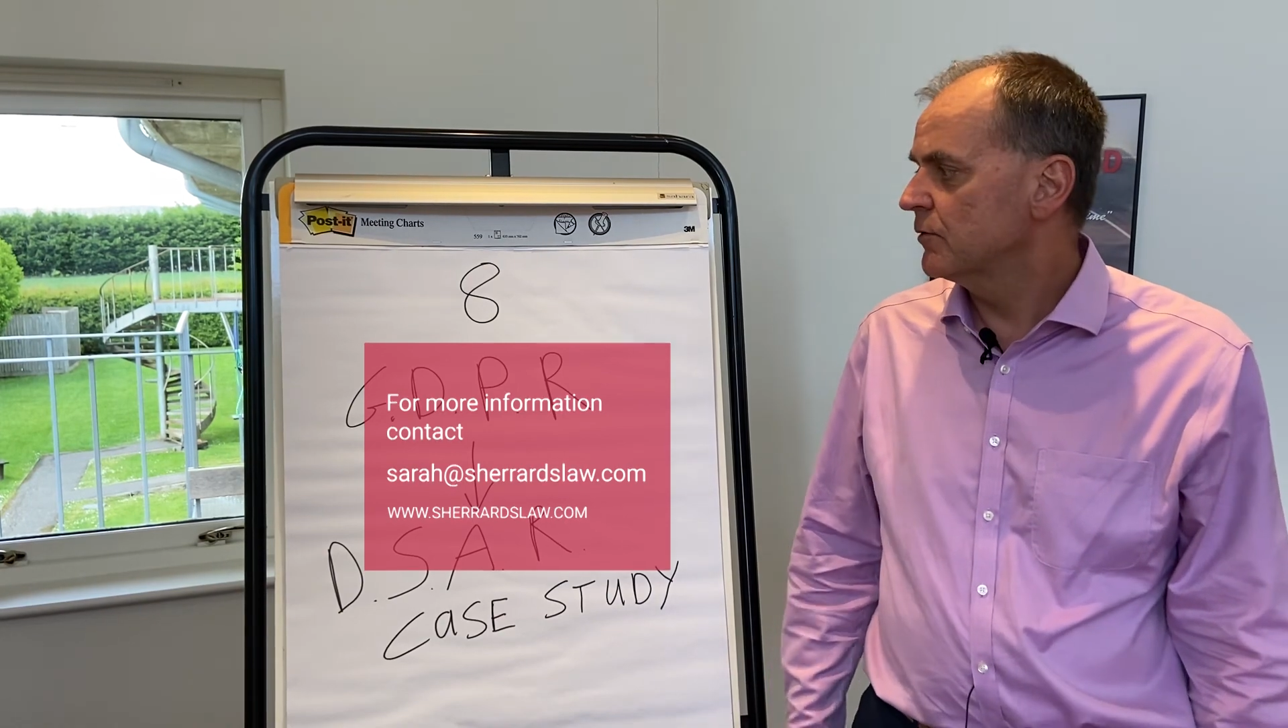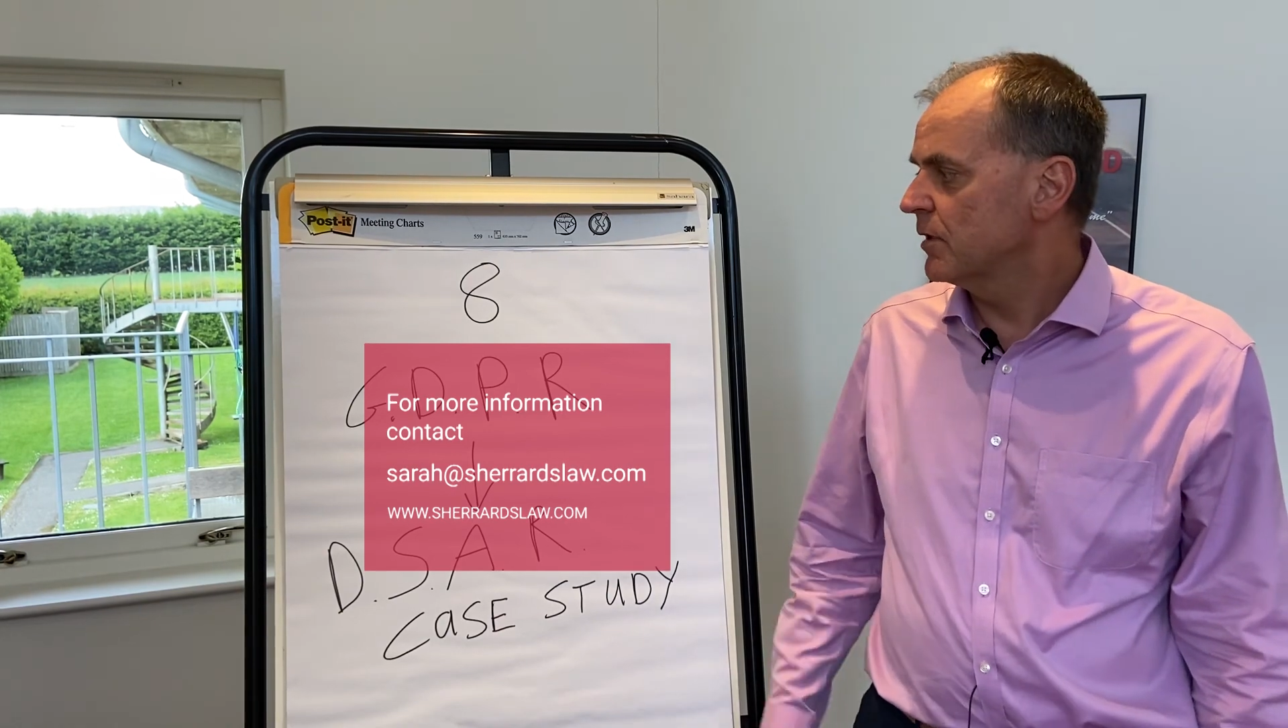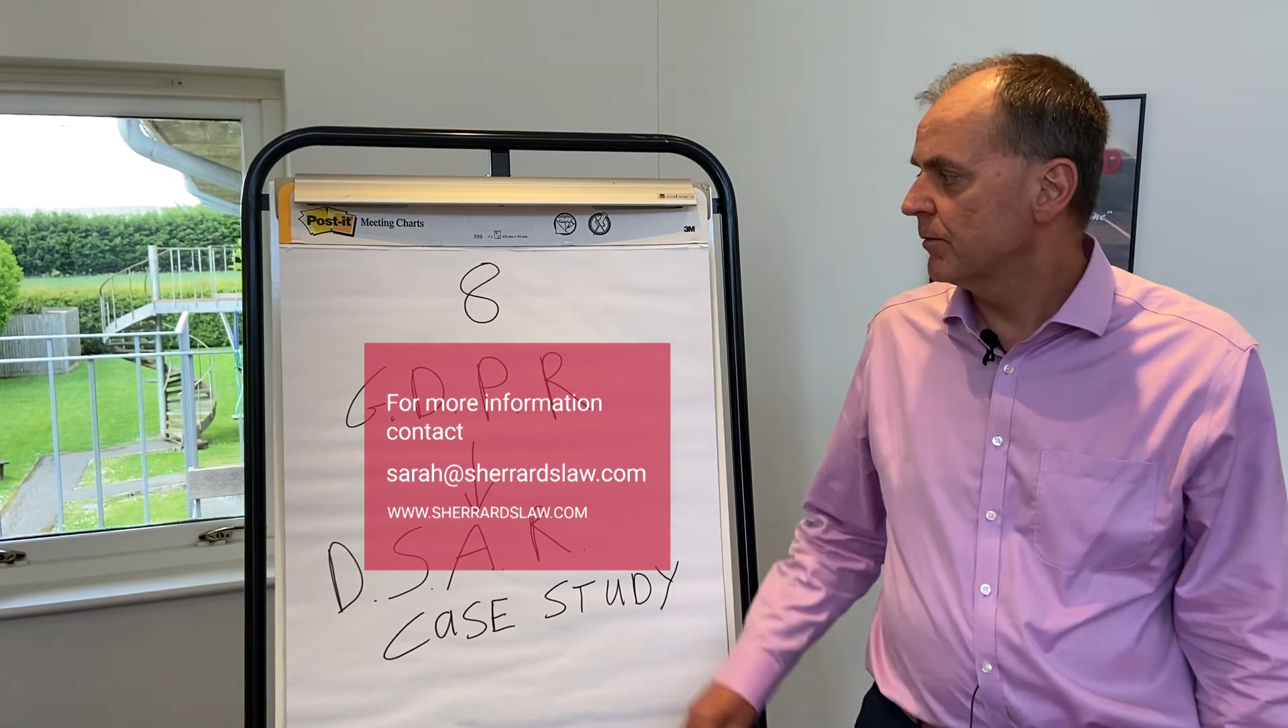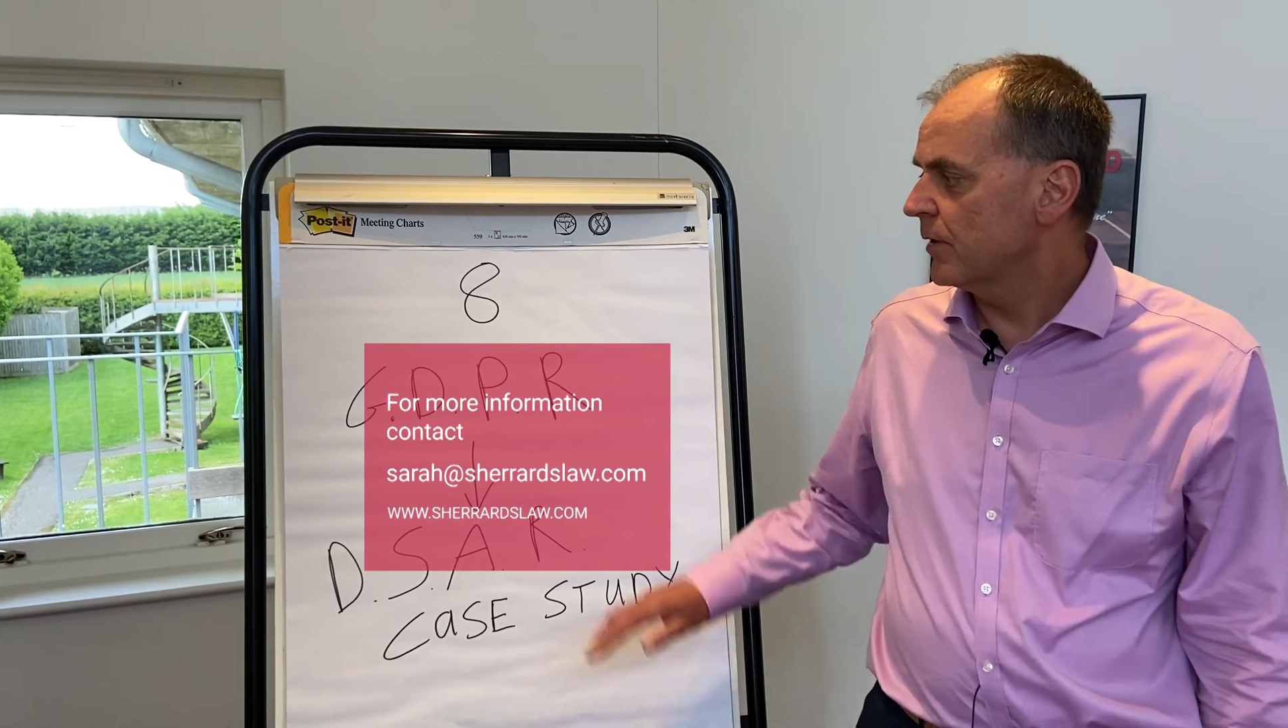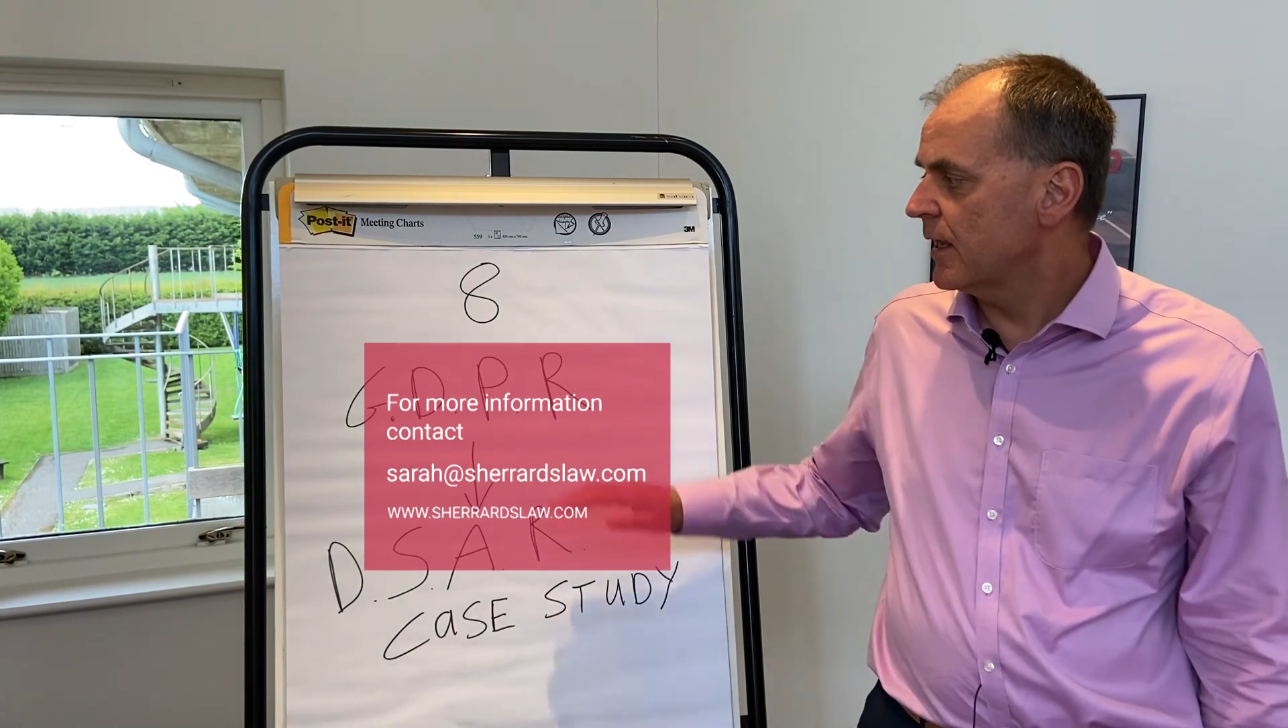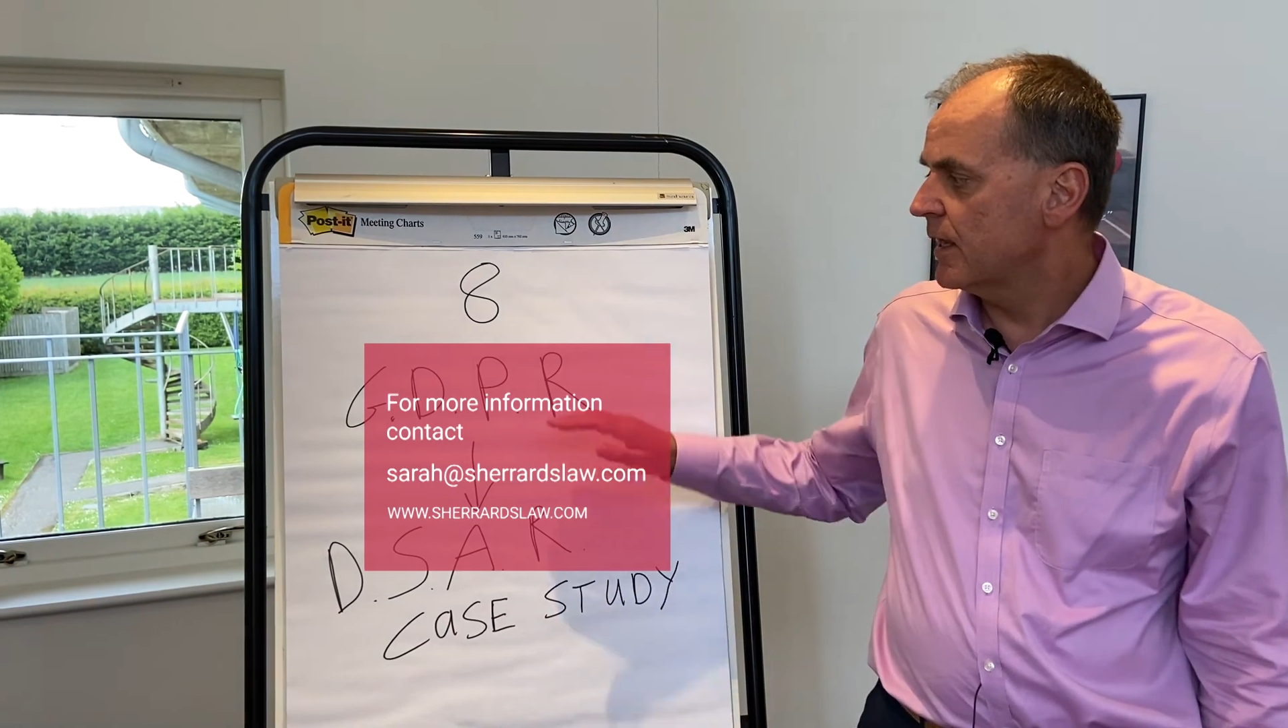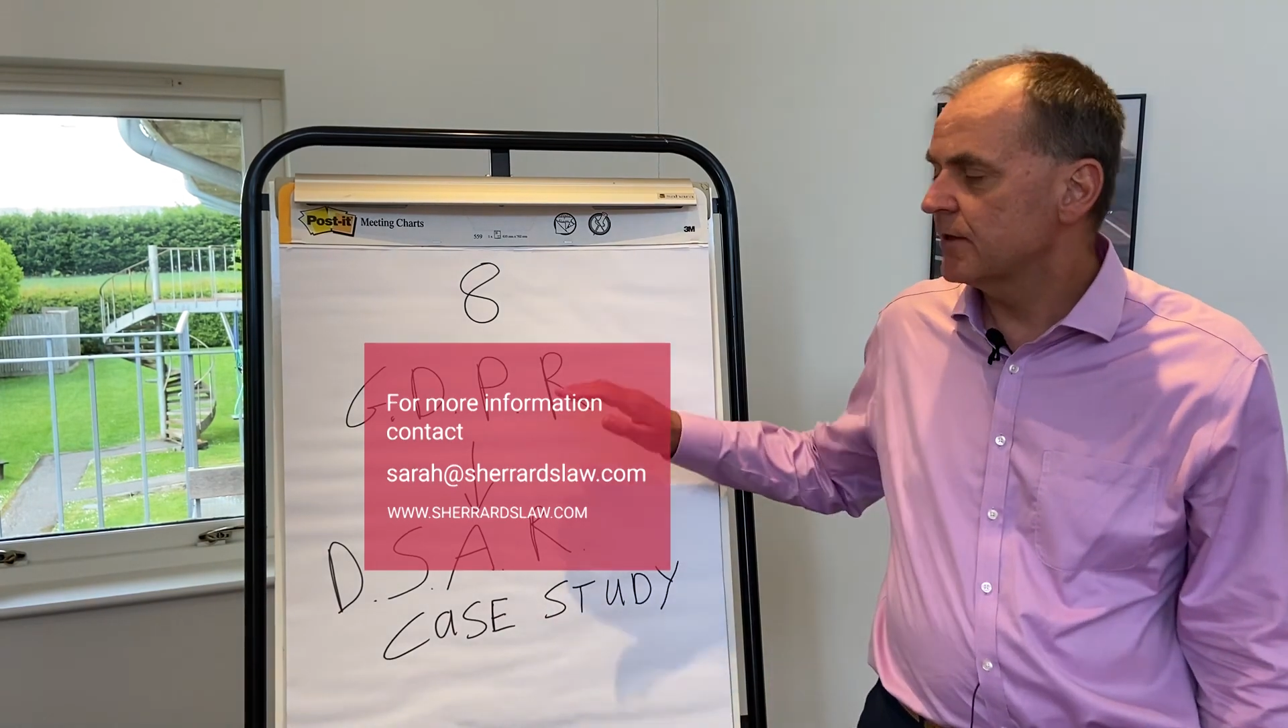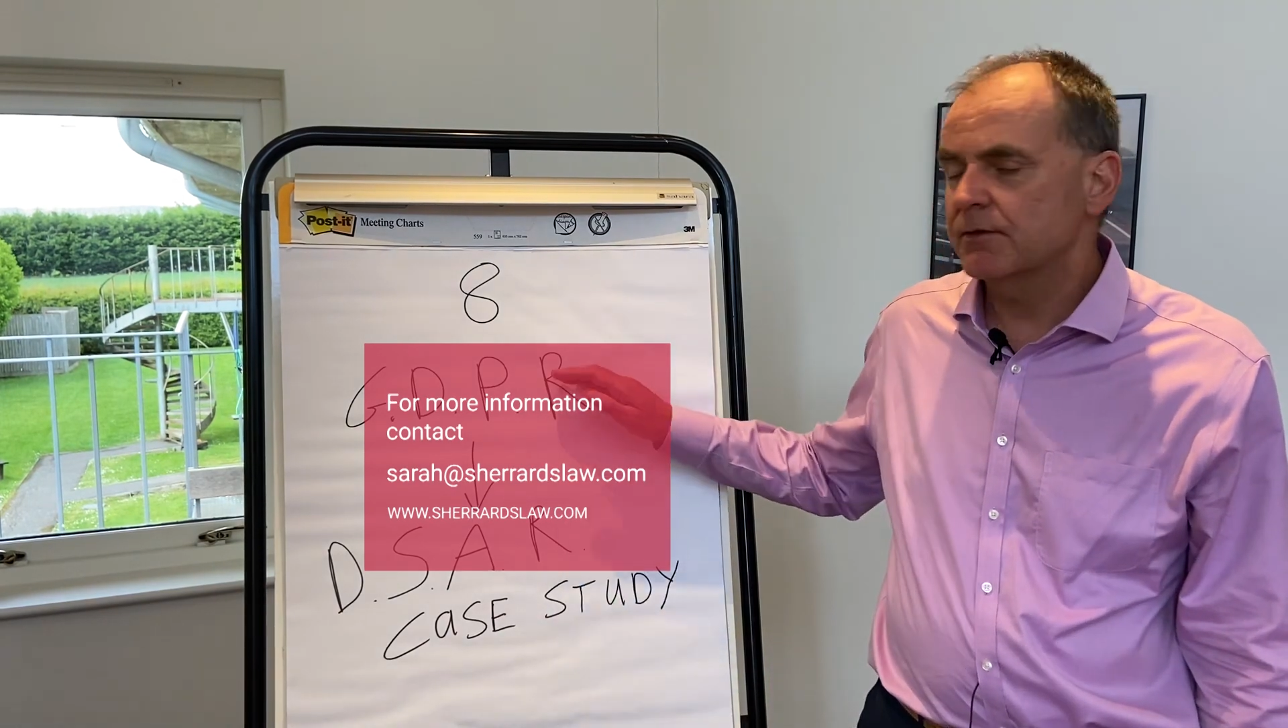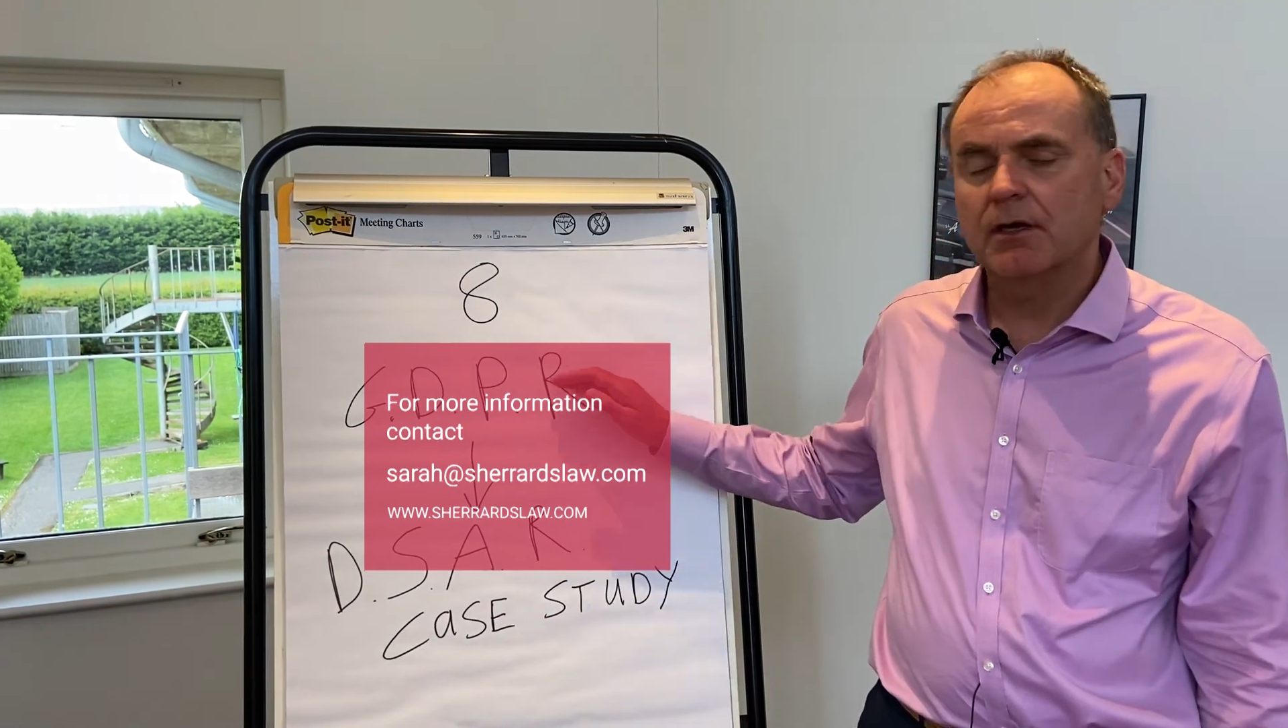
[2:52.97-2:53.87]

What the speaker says: number 8.